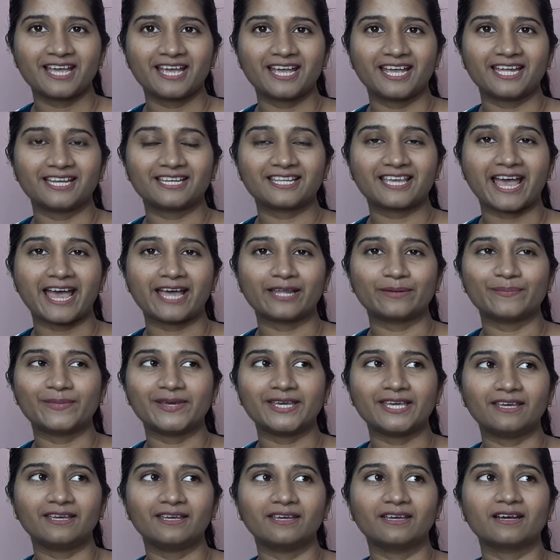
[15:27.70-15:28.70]
It can
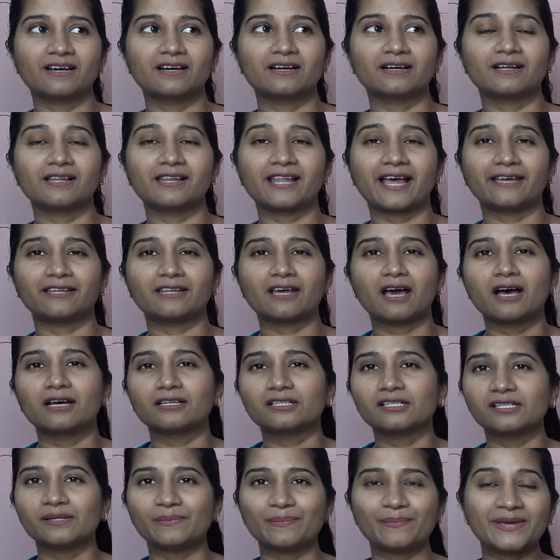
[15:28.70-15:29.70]
be a
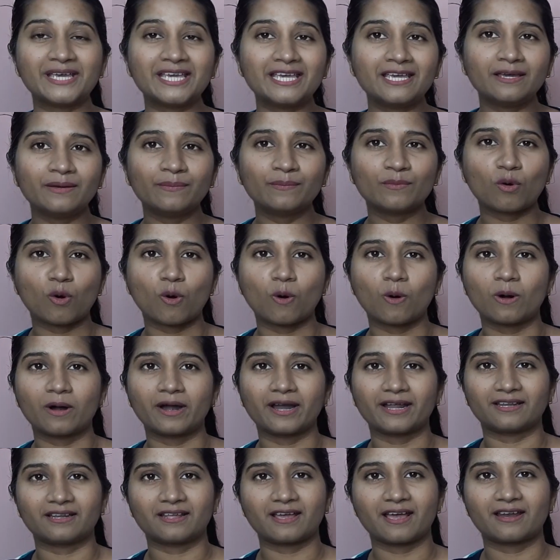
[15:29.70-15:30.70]
light-hearted meme, or
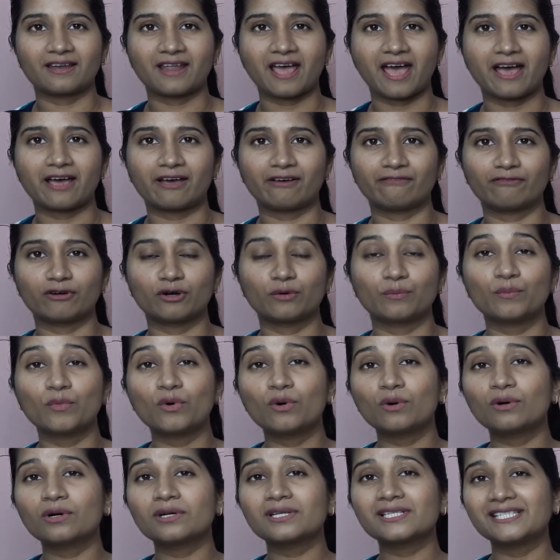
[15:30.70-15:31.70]
it can have a
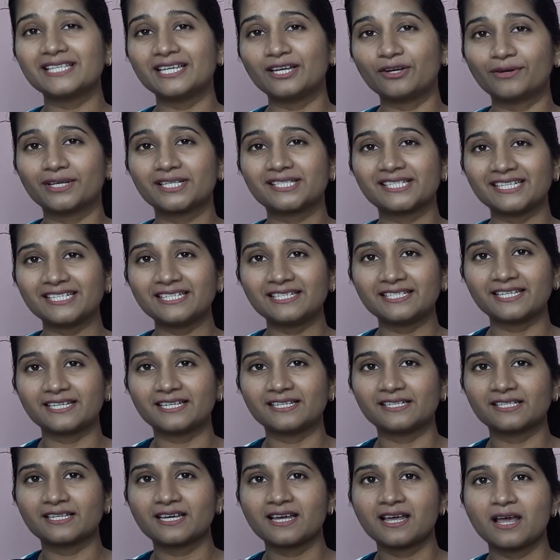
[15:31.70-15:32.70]
more serious
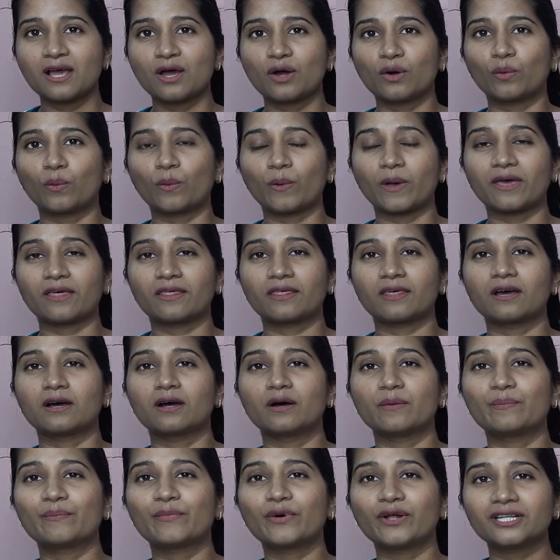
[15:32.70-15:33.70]
intent with
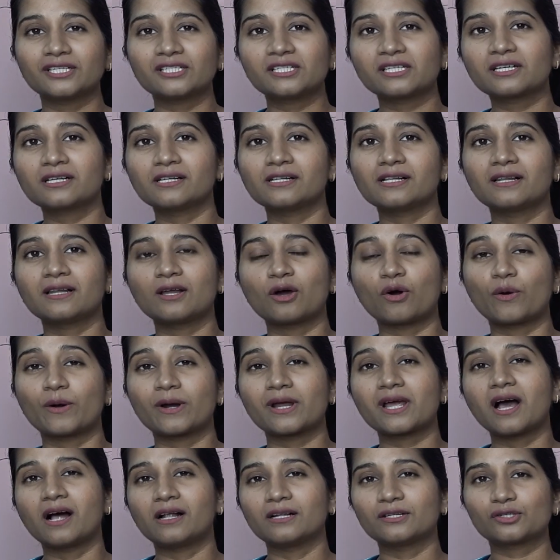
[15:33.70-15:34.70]
a political or
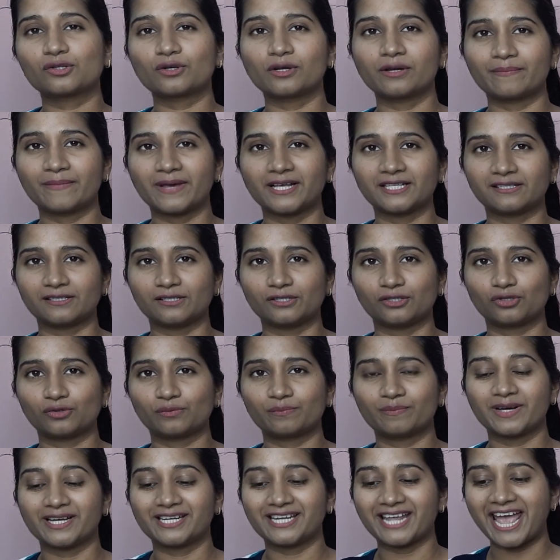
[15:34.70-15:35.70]
cultural message.
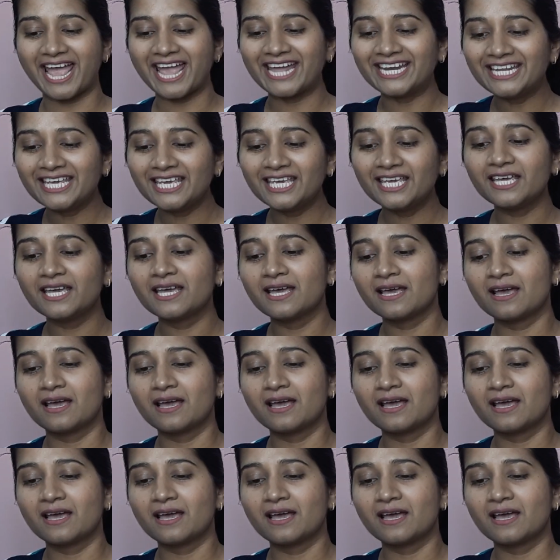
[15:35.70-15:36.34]
But any